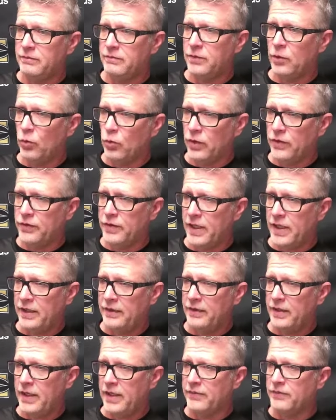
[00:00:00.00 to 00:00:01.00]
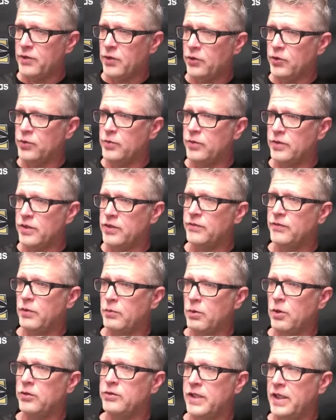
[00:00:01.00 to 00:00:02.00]
the one thing that I've noticed with this
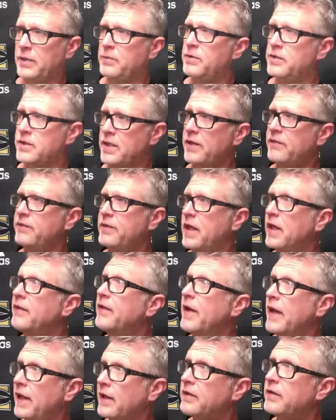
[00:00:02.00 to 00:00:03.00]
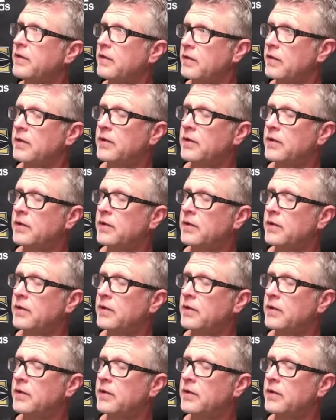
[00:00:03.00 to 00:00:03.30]
football team is they've done that.